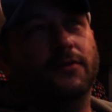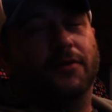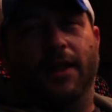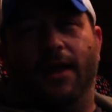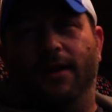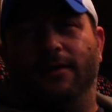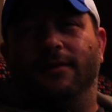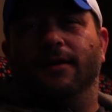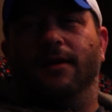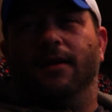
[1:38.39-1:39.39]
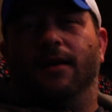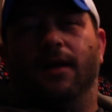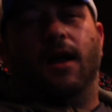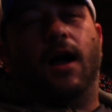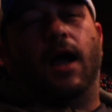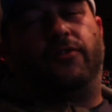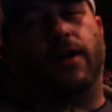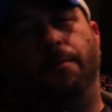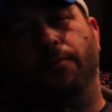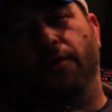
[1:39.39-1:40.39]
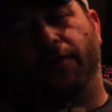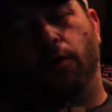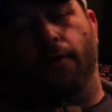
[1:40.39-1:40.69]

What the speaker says: so then I tried moving